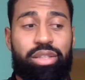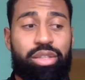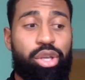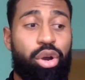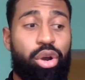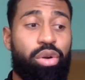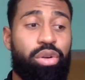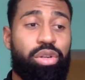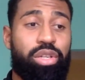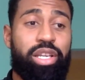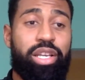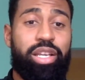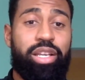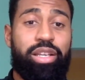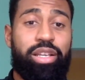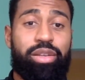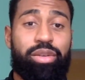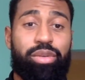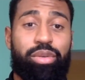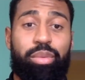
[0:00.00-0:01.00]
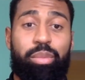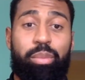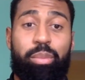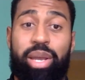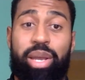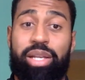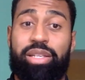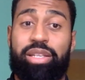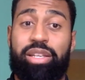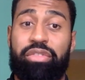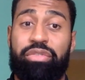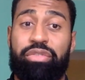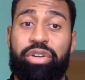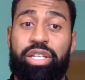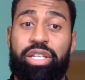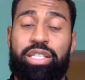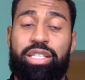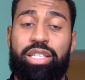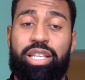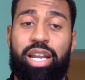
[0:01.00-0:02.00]
The only big
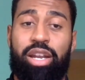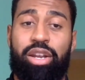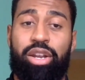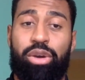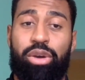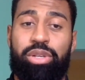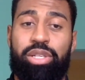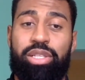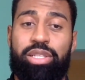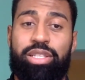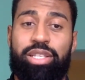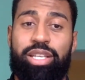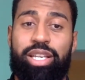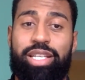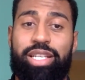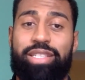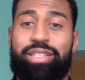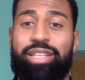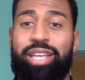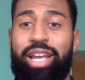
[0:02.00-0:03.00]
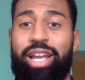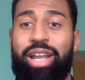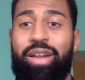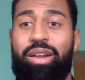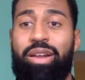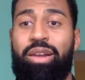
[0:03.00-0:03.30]
difference that I noticed is that,